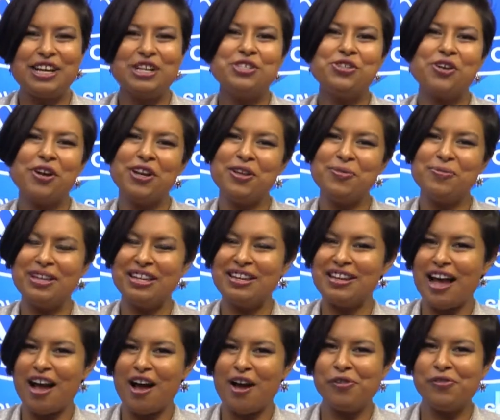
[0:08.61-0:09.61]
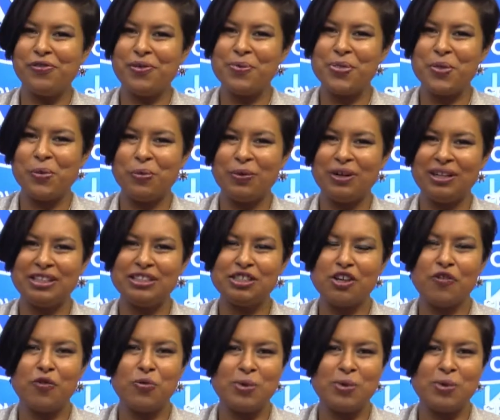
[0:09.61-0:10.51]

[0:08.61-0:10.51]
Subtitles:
Joining me now from the world of